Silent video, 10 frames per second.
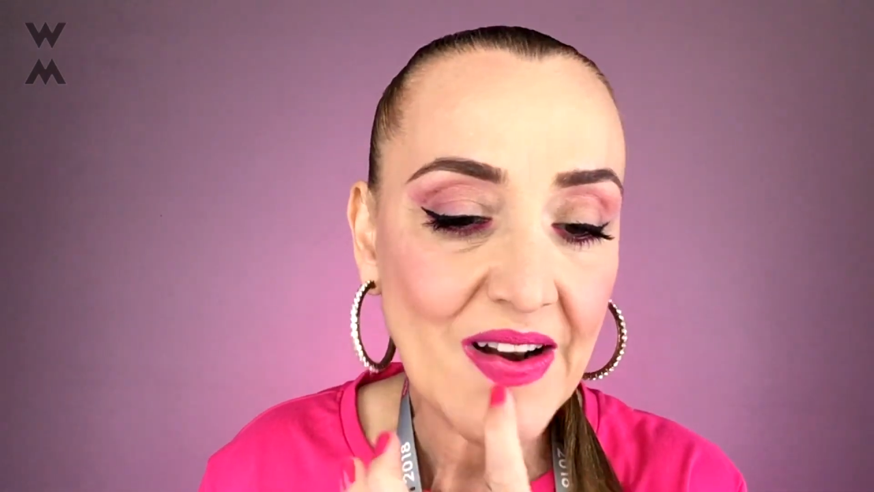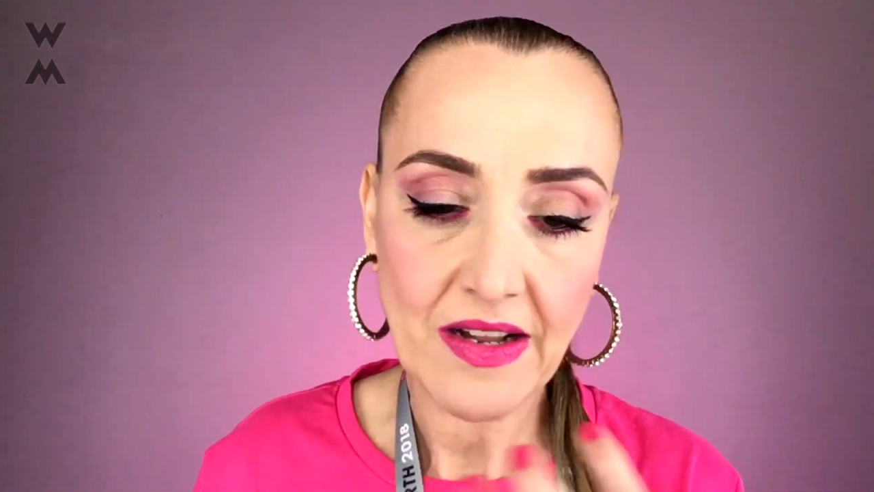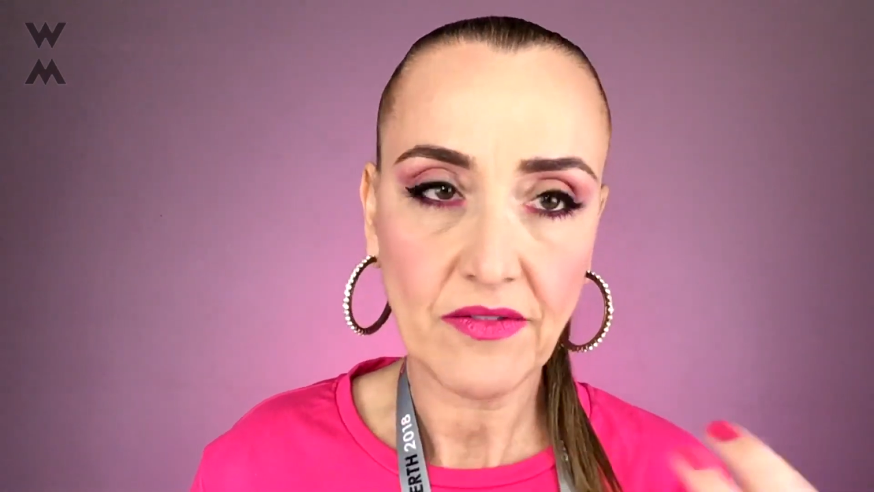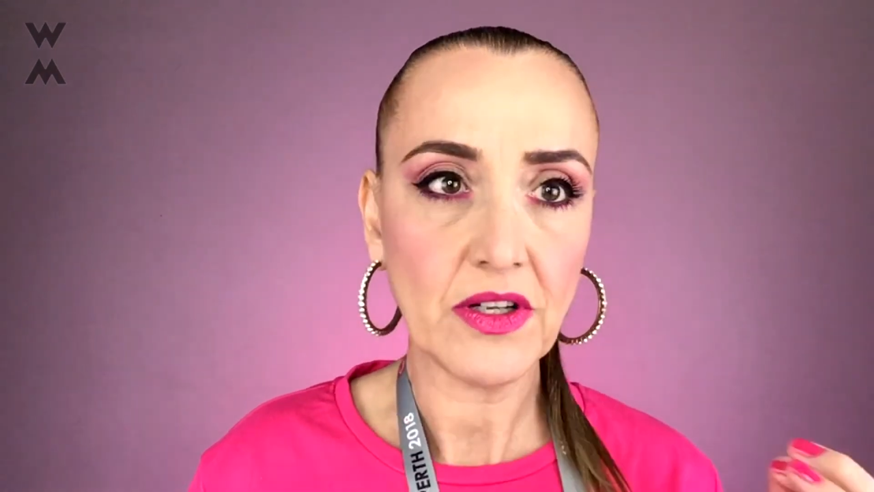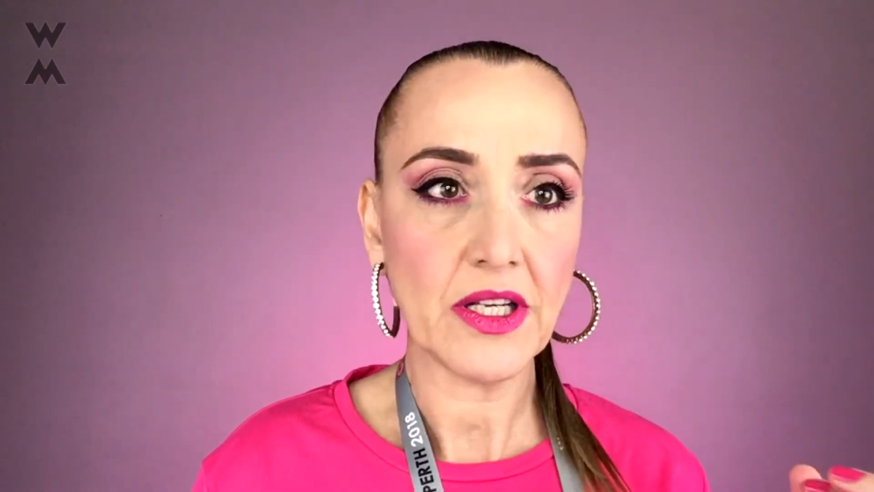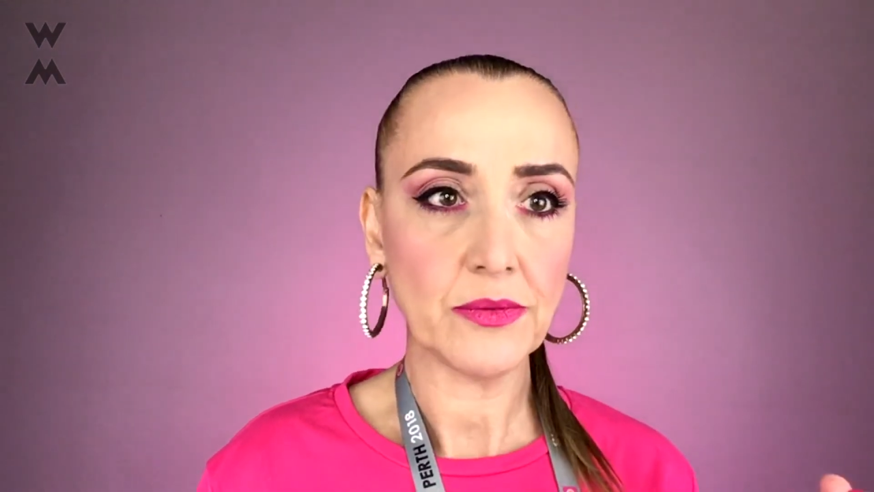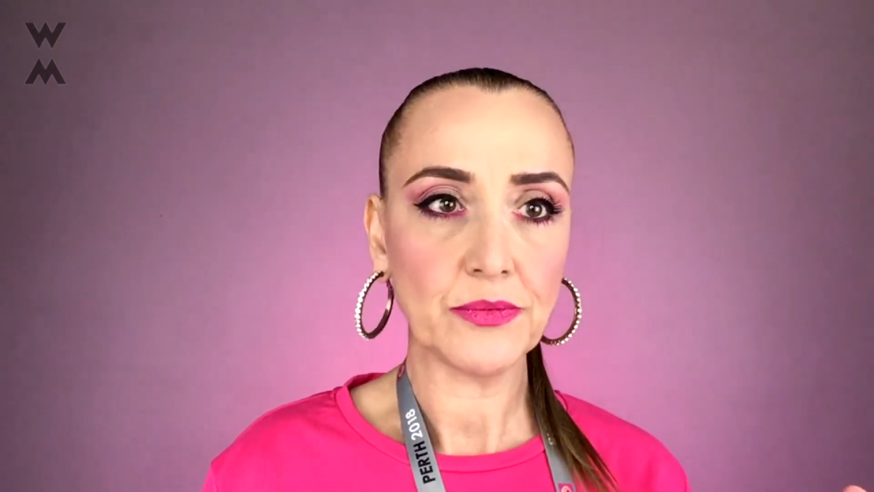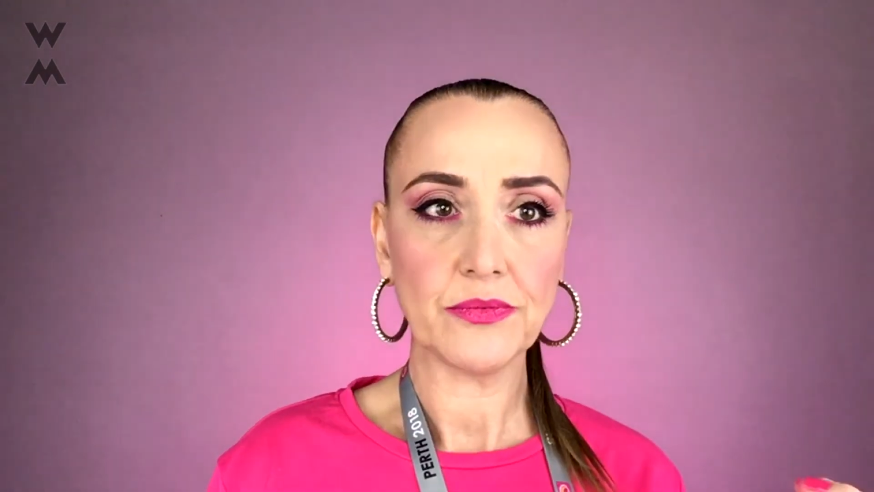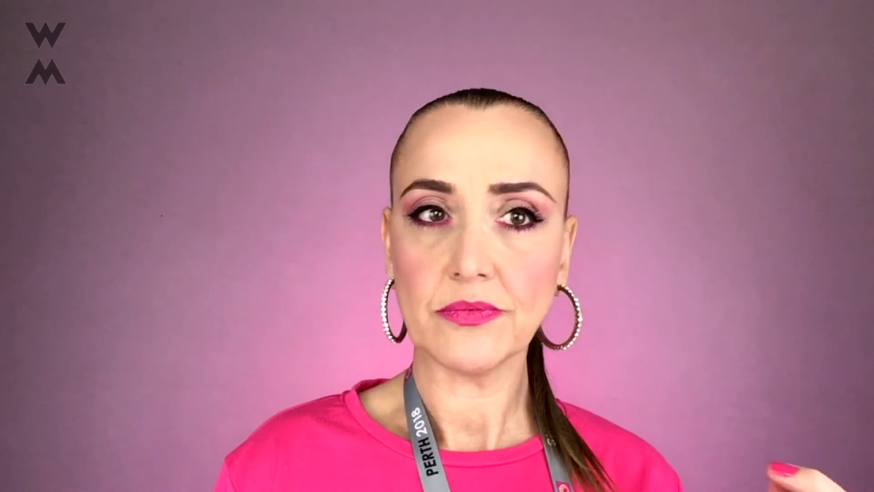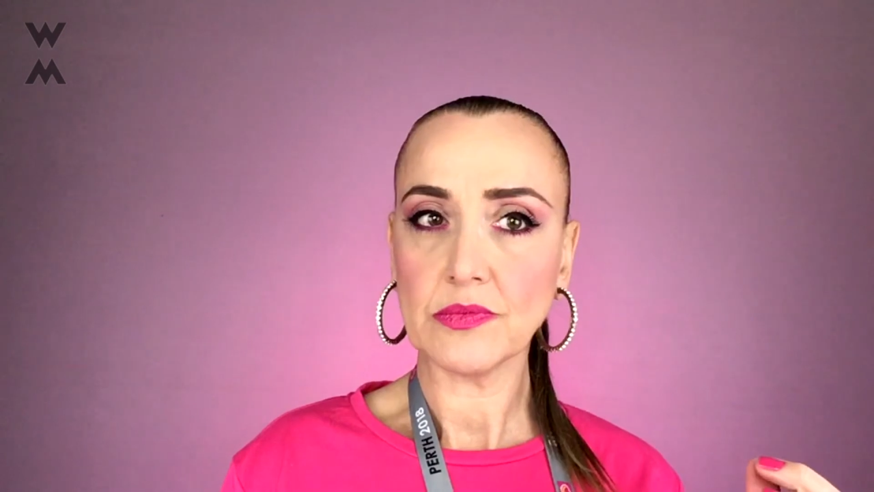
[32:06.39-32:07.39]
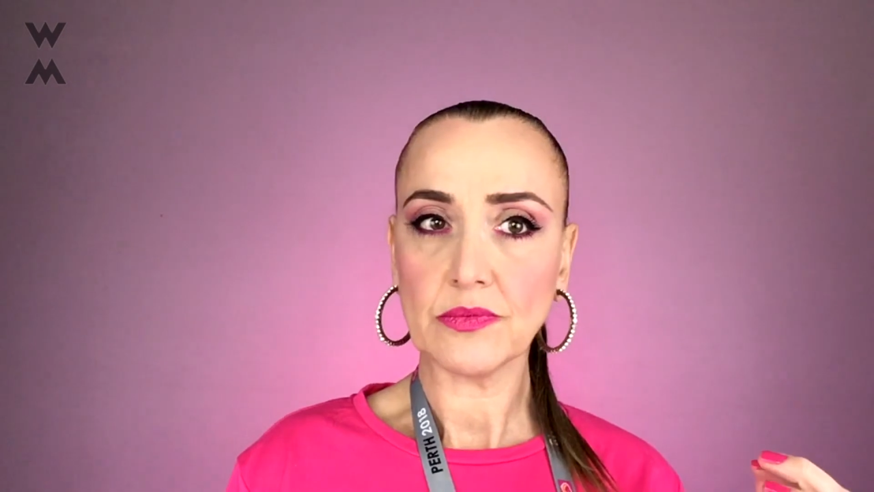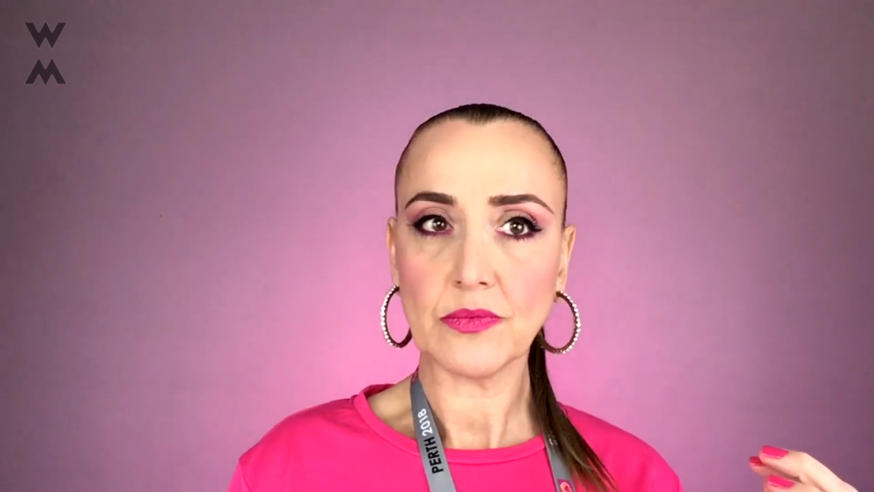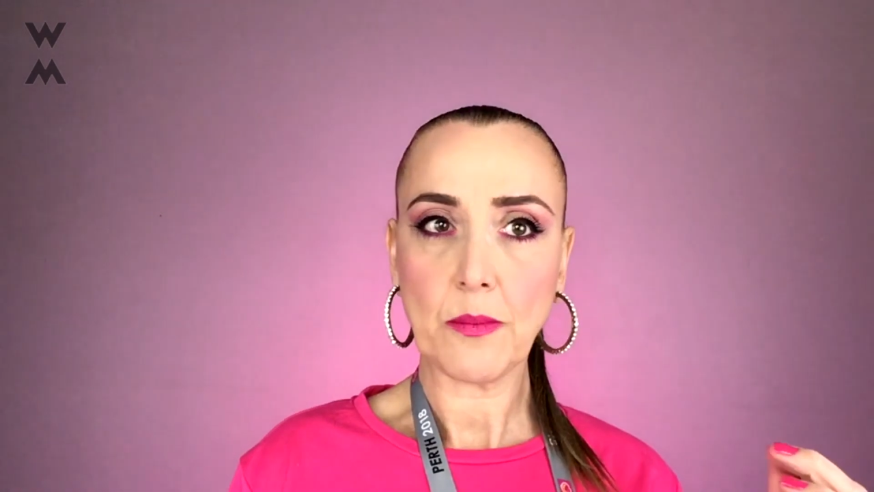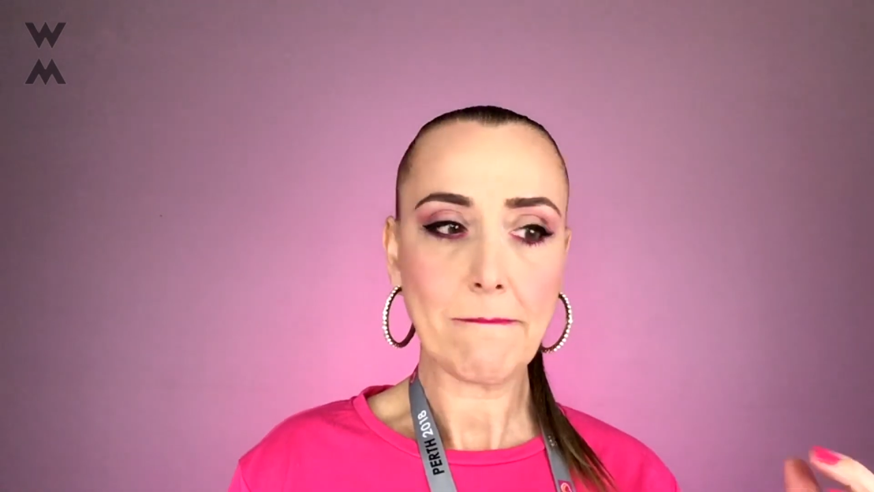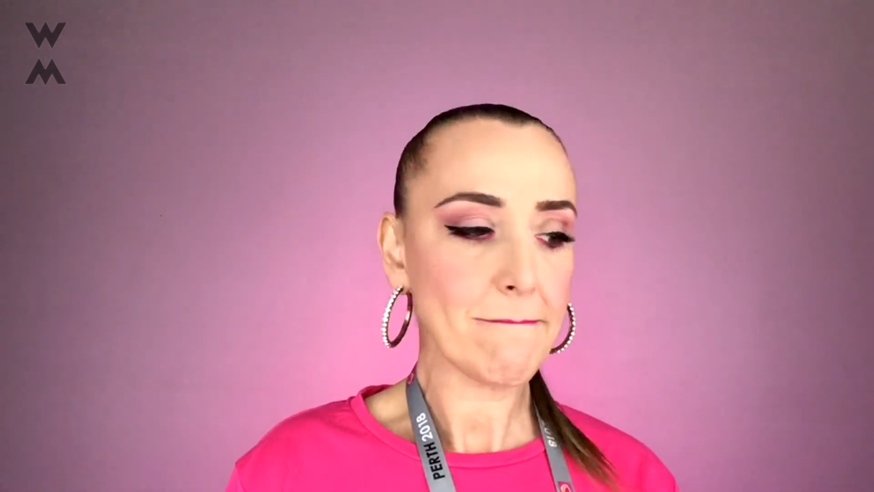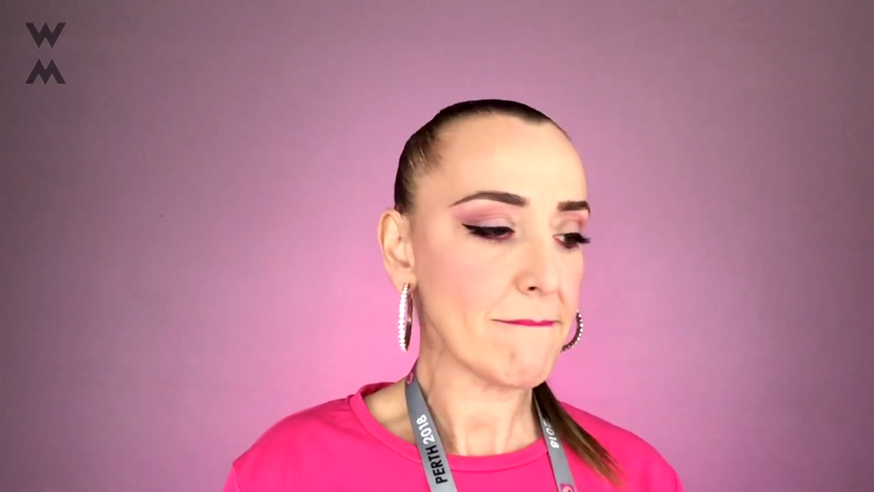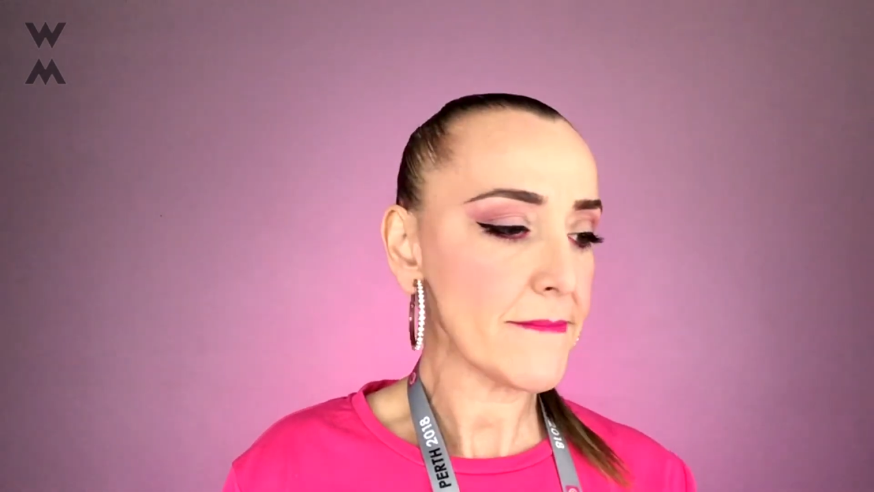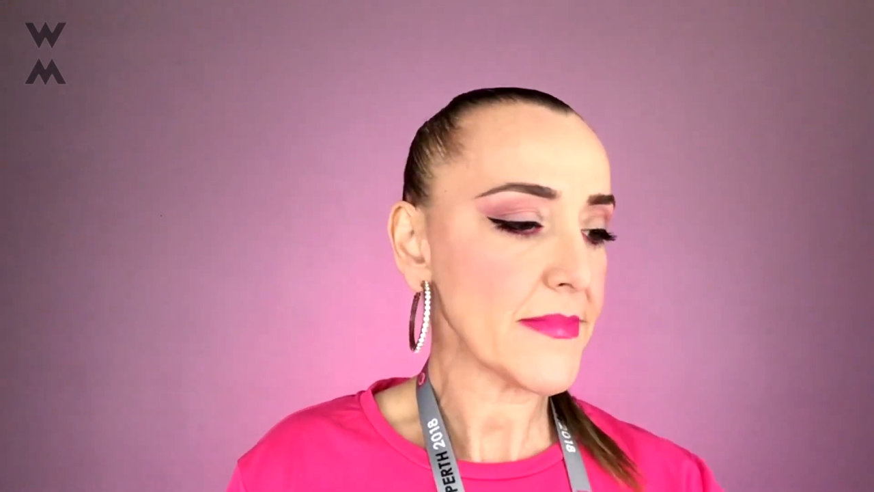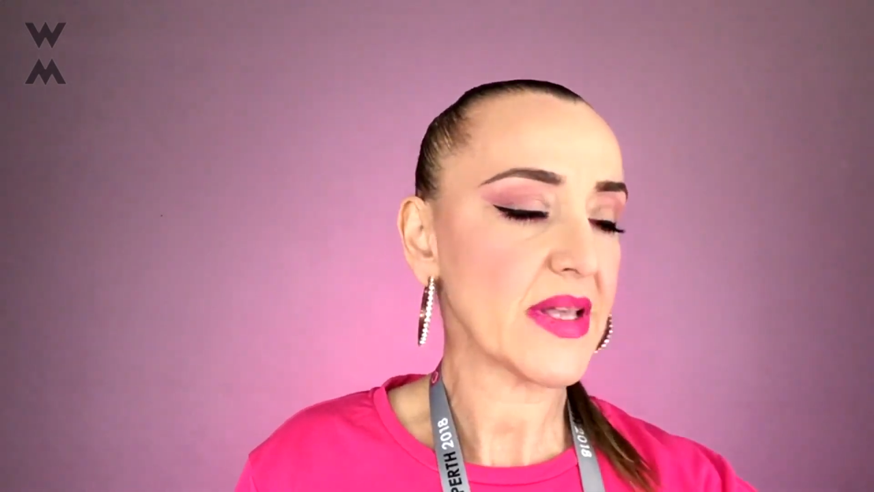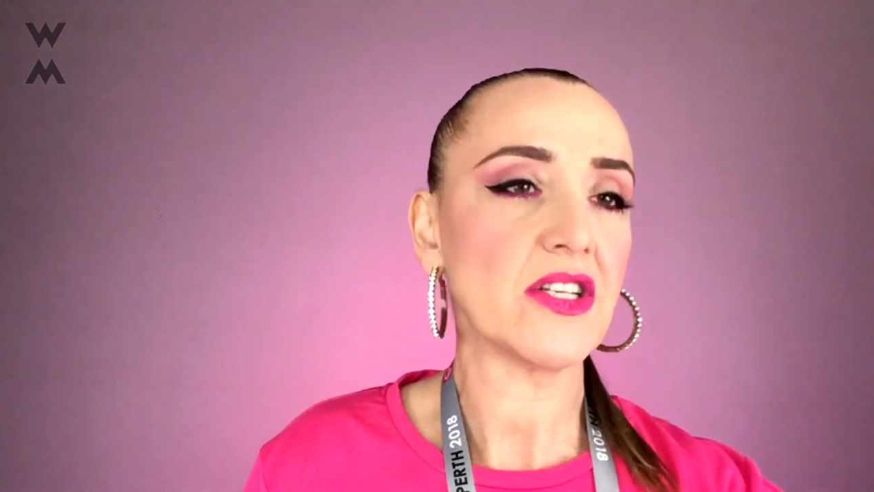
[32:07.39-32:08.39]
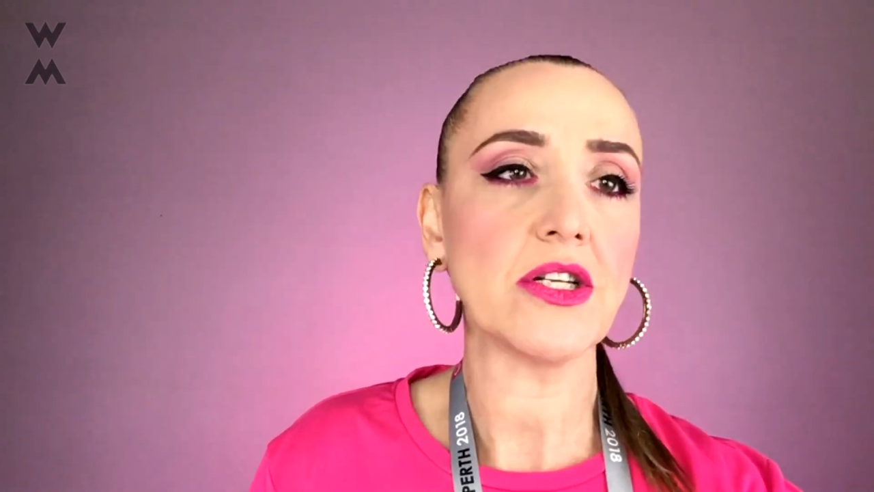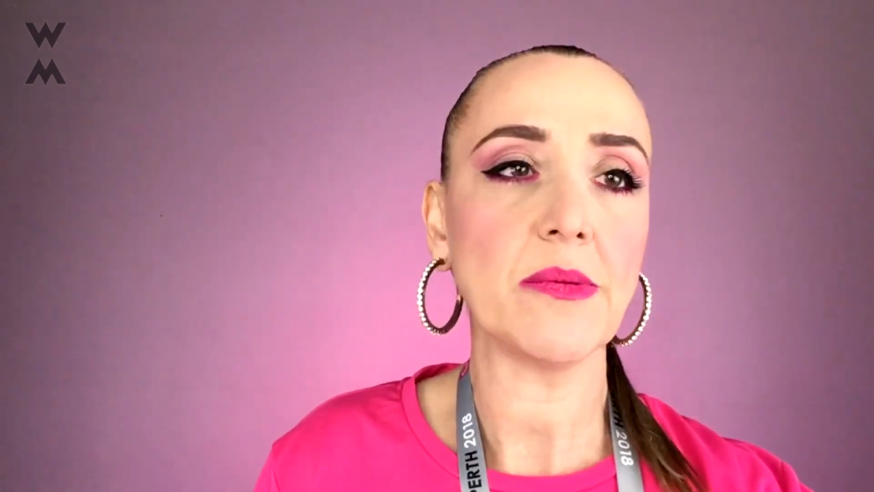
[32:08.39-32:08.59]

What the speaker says: Lovely. So